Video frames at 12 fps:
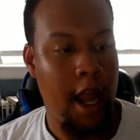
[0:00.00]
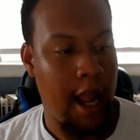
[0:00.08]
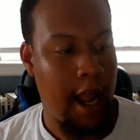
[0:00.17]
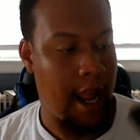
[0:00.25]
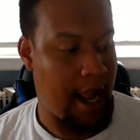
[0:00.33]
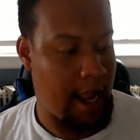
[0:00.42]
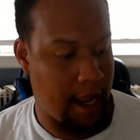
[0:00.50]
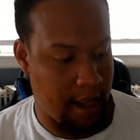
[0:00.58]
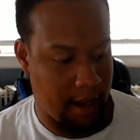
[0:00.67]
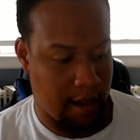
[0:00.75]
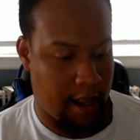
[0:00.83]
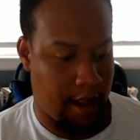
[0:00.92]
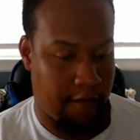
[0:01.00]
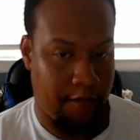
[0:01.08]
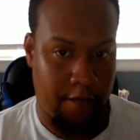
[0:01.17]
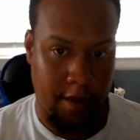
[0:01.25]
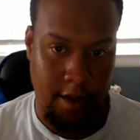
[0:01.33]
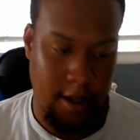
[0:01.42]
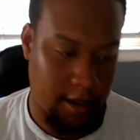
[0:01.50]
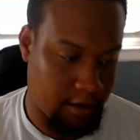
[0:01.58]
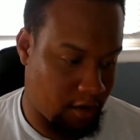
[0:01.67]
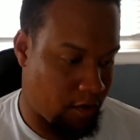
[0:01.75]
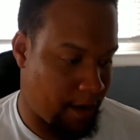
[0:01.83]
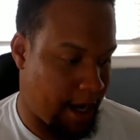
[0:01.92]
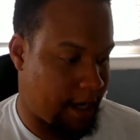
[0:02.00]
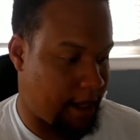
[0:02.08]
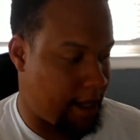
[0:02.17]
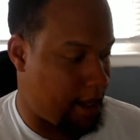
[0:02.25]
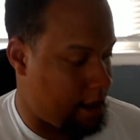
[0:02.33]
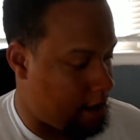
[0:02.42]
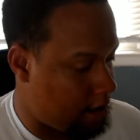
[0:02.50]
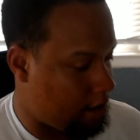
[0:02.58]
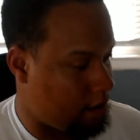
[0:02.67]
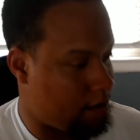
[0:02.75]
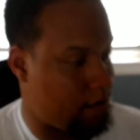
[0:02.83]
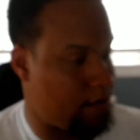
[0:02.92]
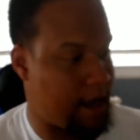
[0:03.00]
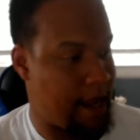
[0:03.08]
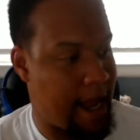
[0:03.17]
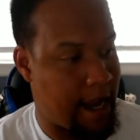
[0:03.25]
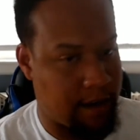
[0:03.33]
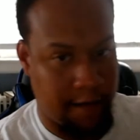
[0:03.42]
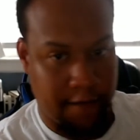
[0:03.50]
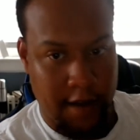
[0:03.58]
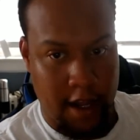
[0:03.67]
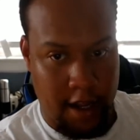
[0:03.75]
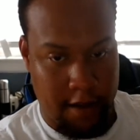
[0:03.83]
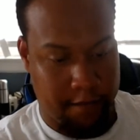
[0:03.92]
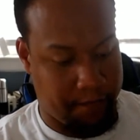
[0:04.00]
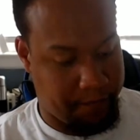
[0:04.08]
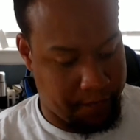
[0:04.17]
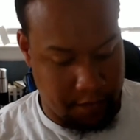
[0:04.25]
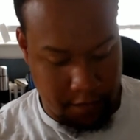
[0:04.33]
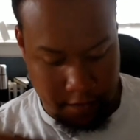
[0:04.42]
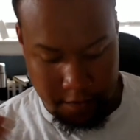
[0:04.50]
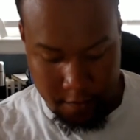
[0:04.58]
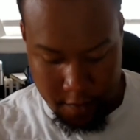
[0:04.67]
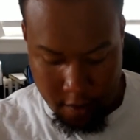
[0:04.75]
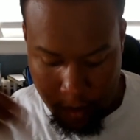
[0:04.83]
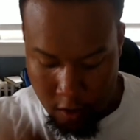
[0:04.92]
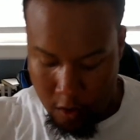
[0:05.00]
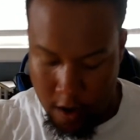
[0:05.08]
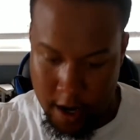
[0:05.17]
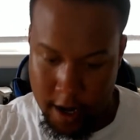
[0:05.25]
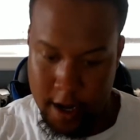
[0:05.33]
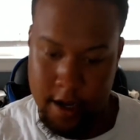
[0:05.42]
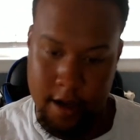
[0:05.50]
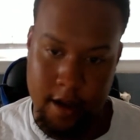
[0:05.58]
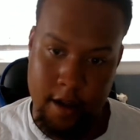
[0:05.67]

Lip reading: And if it does correctly, we can actually fit it on